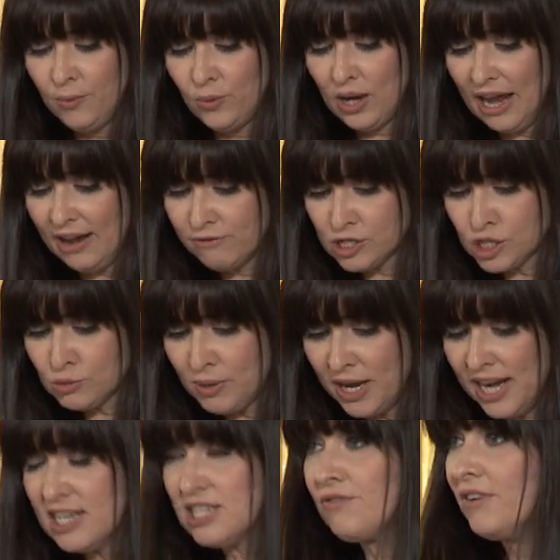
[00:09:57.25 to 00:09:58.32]
We'll have
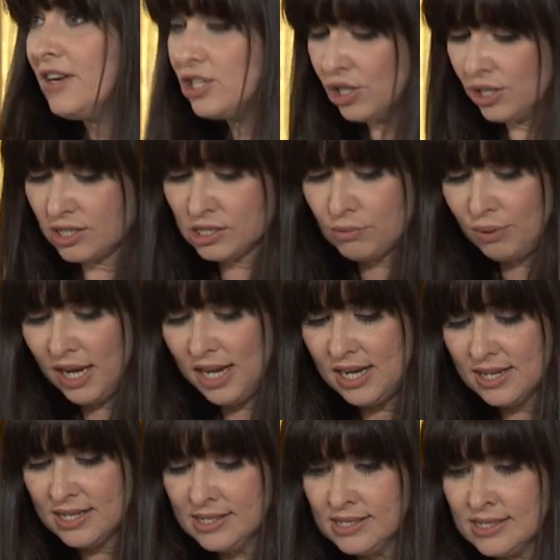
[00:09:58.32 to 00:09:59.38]
respect for each other's
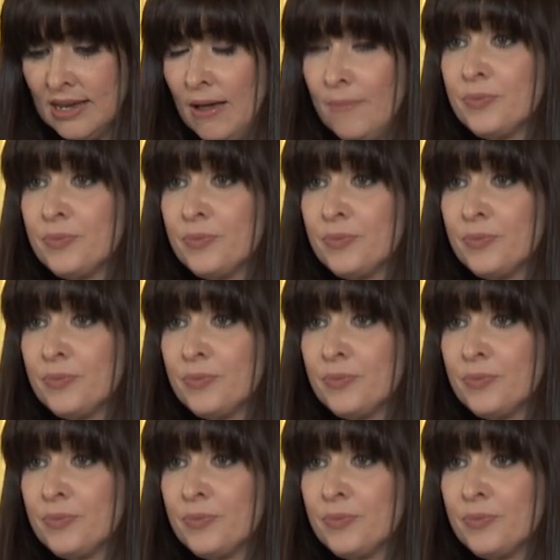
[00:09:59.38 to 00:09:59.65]
opinions.